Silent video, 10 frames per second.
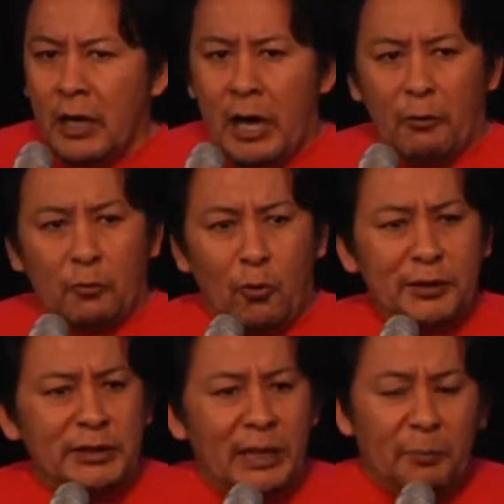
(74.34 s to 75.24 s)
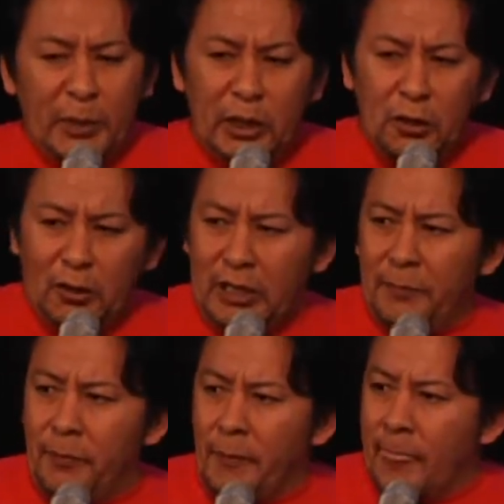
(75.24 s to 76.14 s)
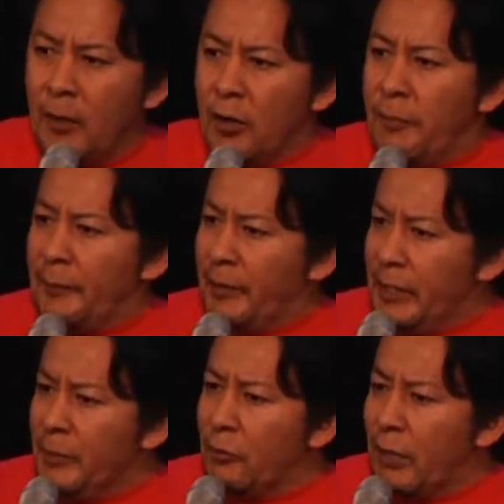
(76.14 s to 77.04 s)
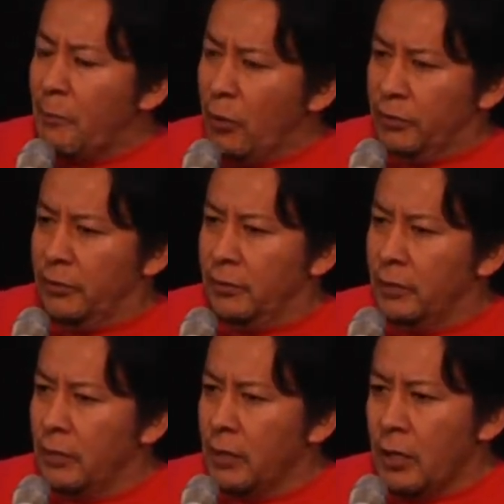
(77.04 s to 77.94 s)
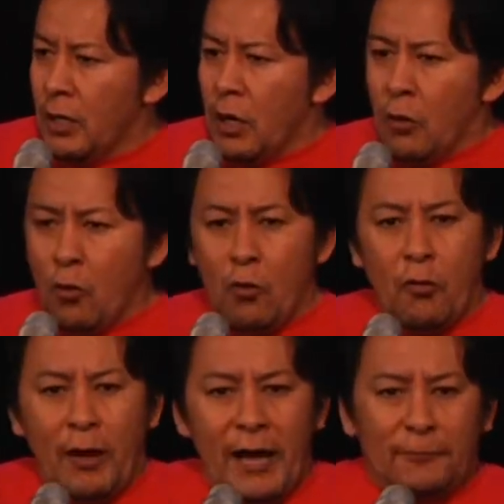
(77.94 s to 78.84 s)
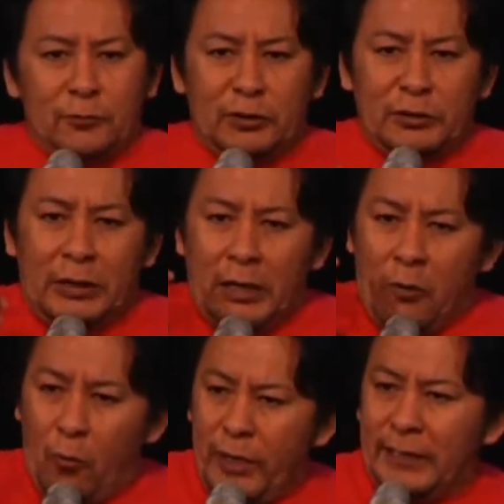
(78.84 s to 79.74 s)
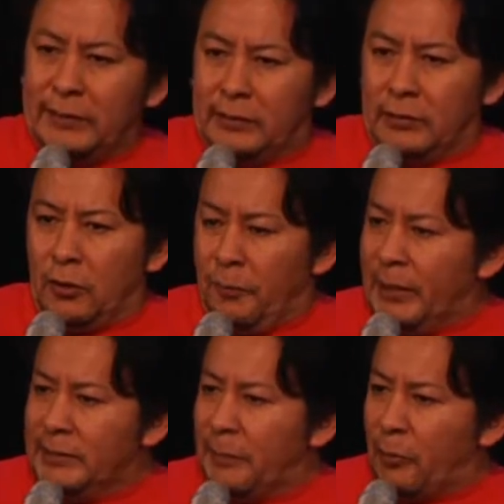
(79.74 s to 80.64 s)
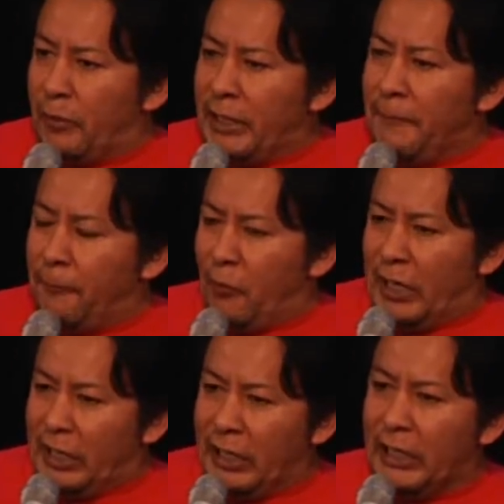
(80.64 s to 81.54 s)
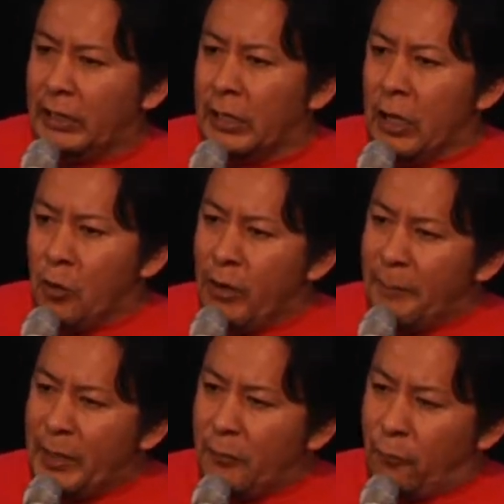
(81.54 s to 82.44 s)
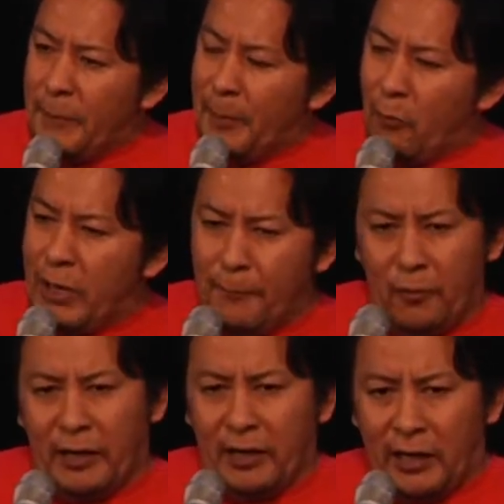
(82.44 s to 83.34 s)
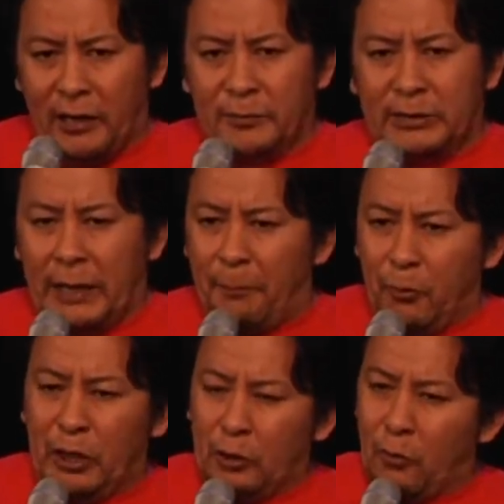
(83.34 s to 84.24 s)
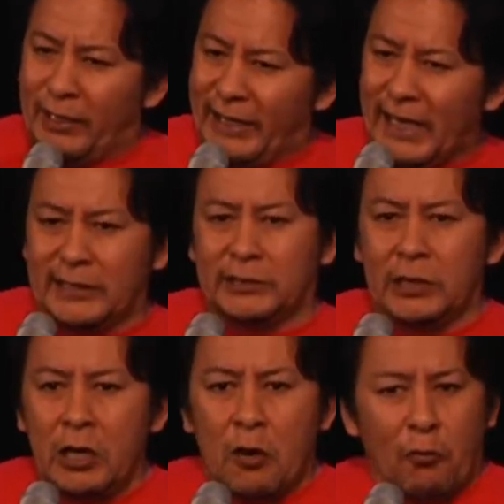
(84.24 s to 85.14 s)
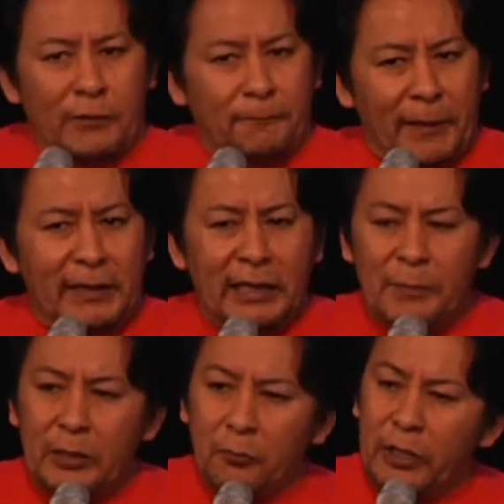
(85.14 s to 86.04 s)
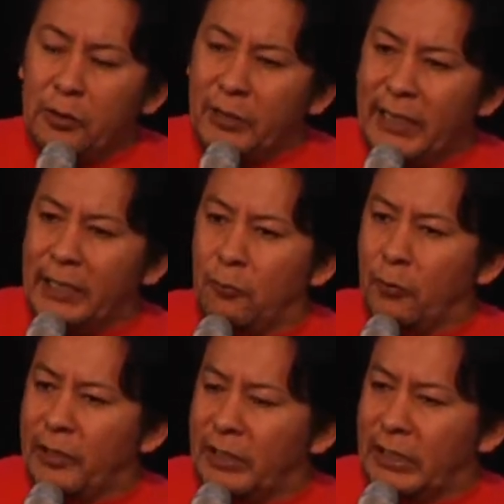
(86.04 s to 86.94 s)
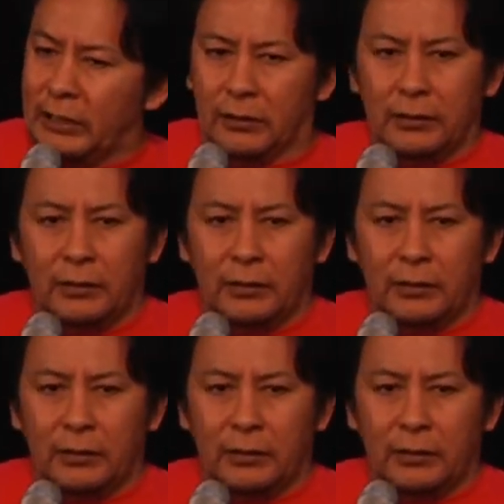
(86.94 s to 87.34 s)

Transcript: I was watching a video clip of an immigrant mother who, after weeks of being separated from her kid, who had been ripped away from her arms and put into a cage, was finally being reunited with her kid.